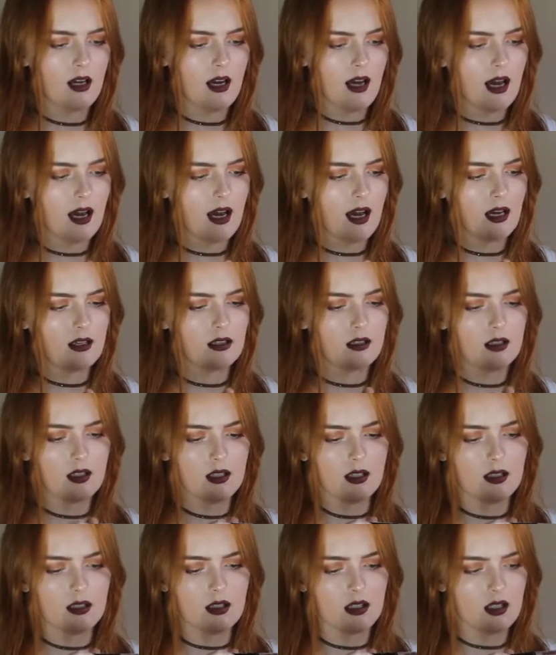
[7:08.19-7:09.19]
And
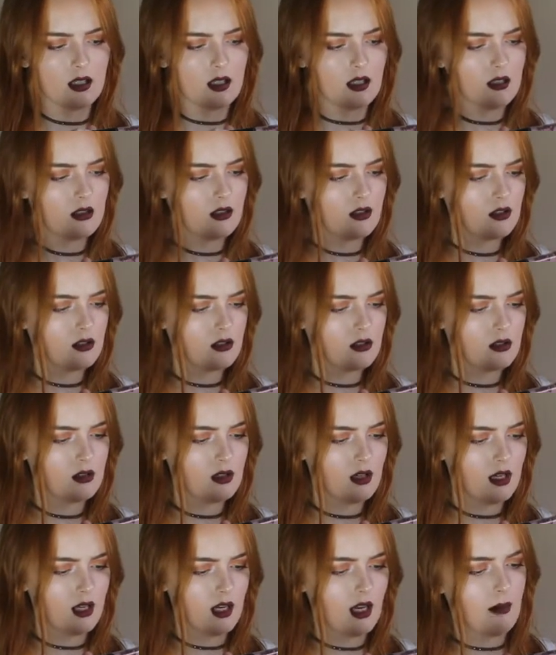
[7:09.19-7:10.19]
it is
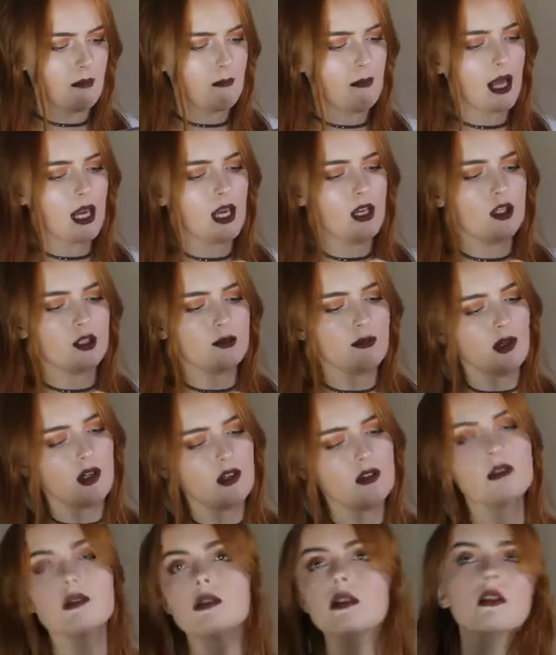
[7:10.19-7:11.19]
in
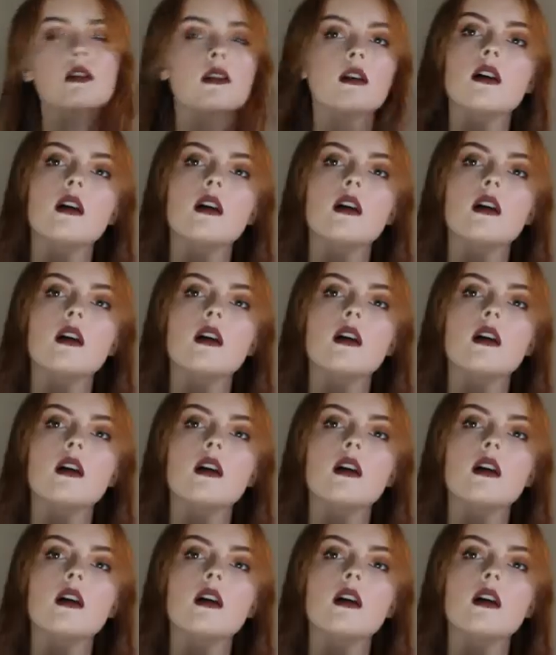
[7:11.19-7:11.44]
Embellishment.